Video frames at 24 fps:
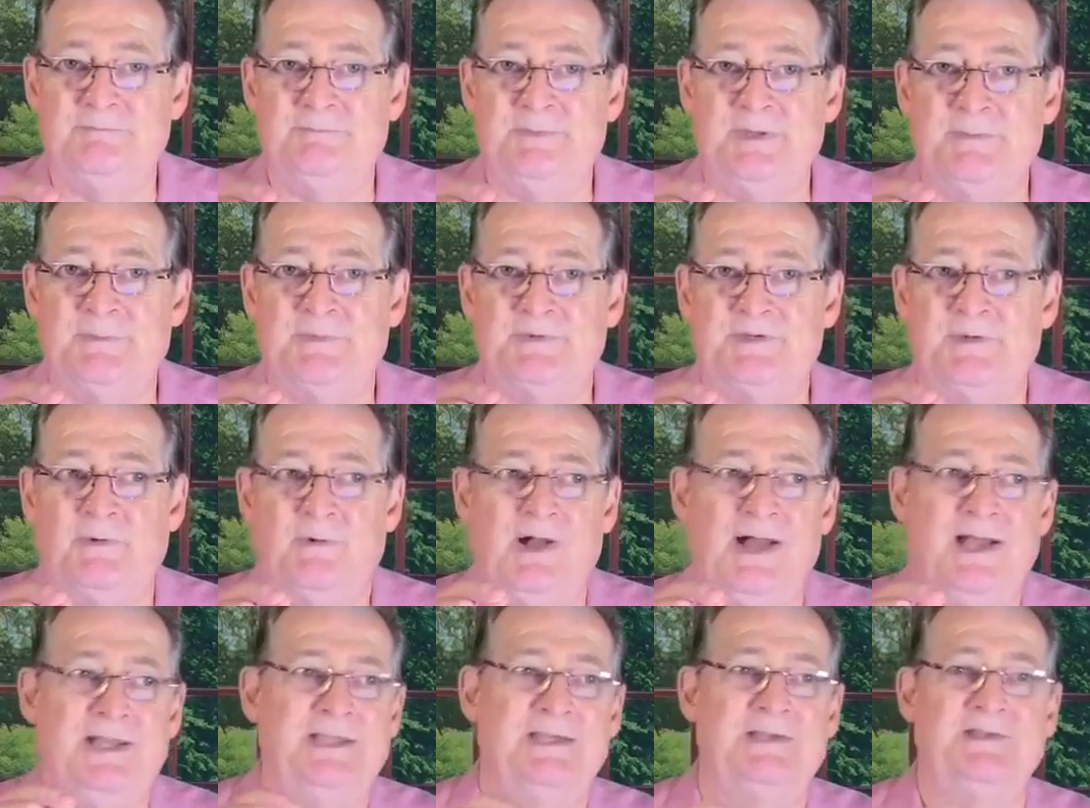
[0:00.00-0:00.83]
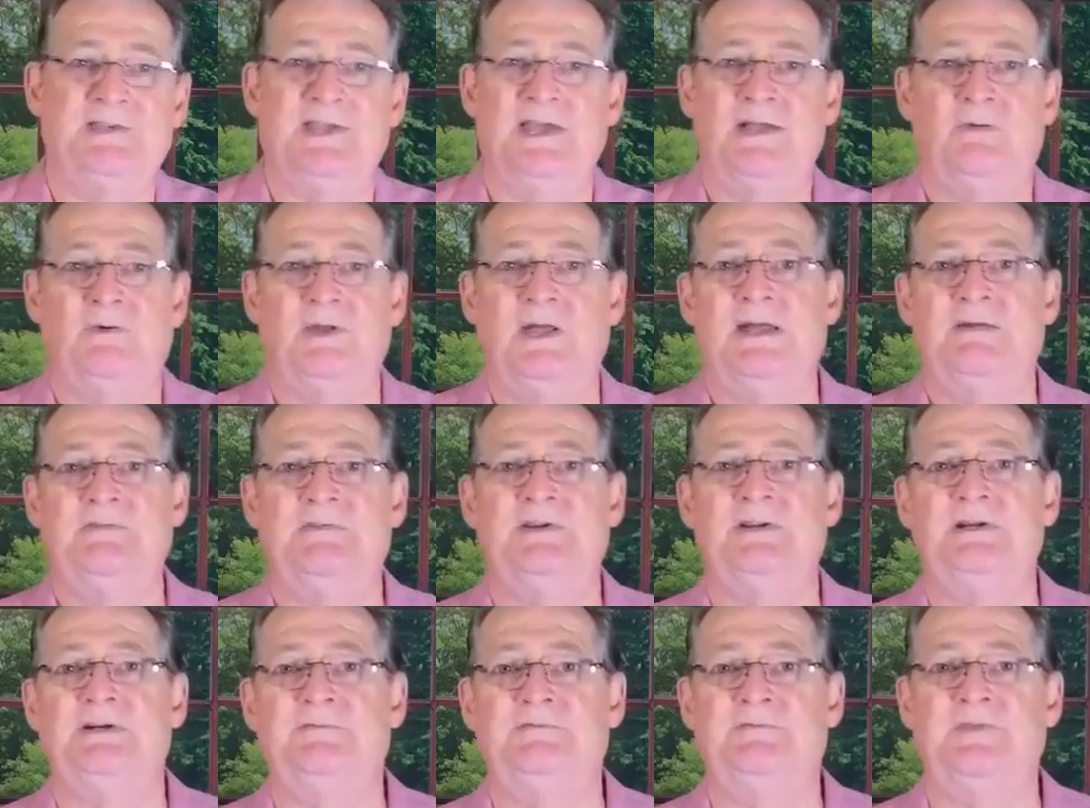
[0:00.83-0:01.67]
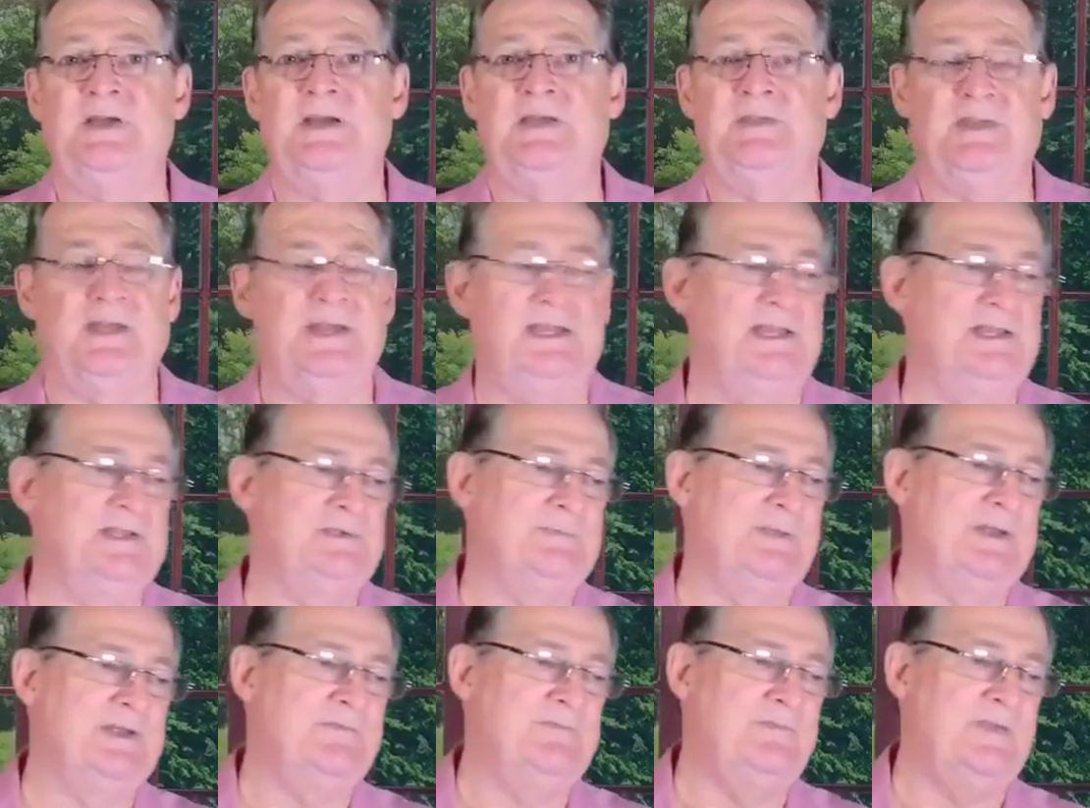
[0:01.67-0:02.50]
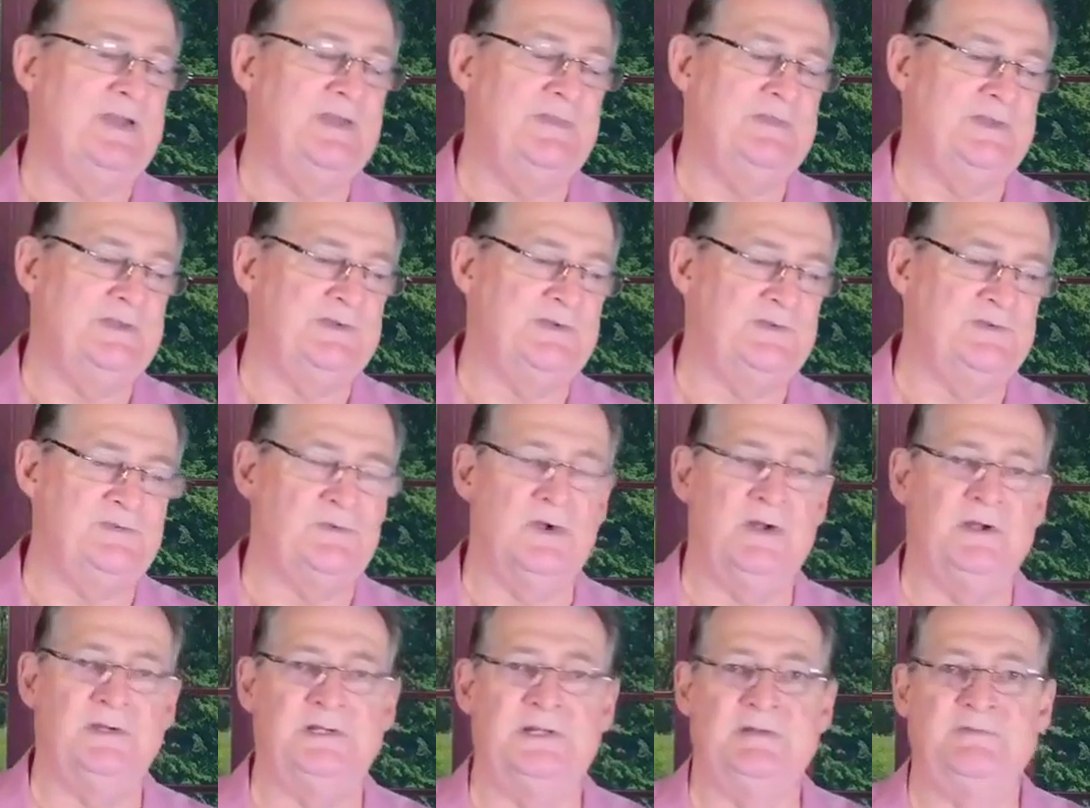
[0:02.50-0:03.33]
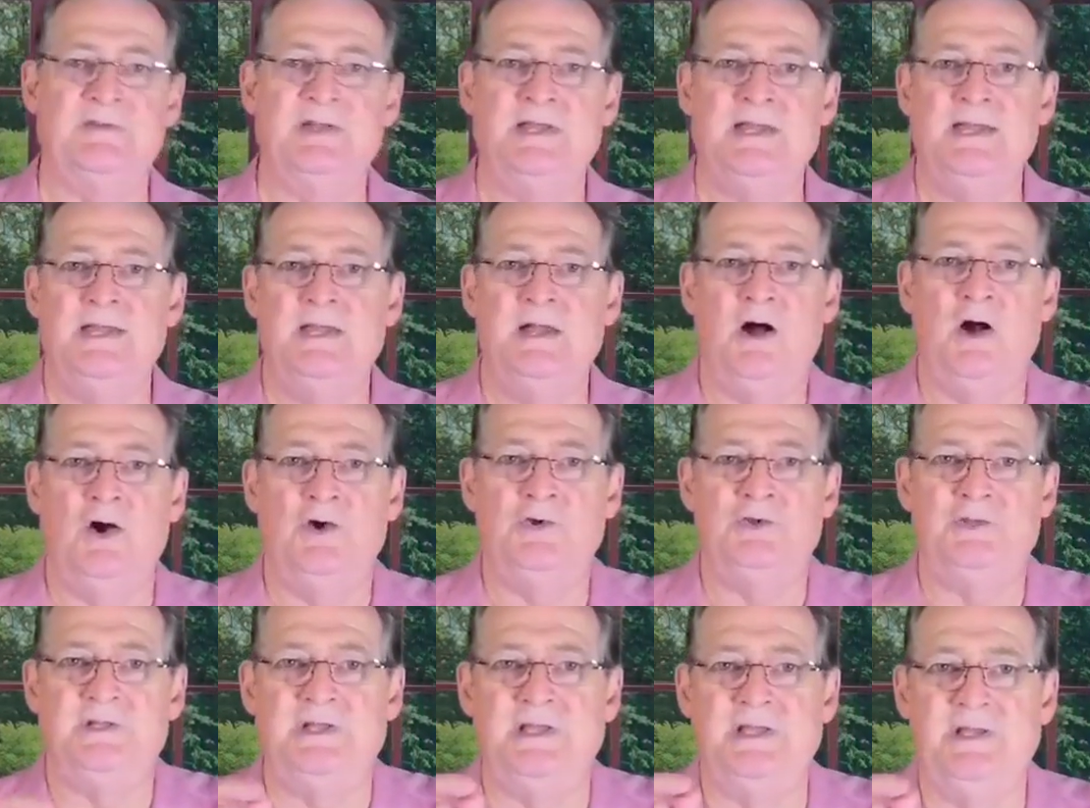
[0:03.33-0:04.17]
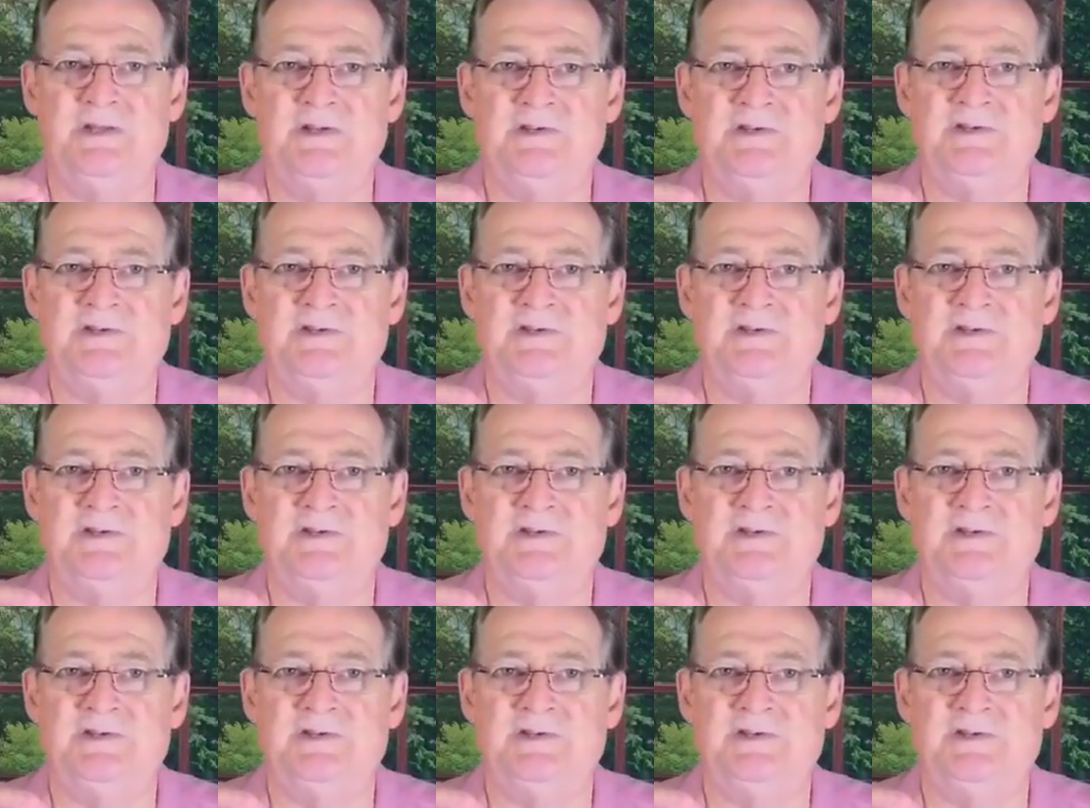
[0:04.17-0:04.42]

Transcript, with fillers: People say, well, I guess I don't have enough faith. I guess my faith isn't strong enough. All you need is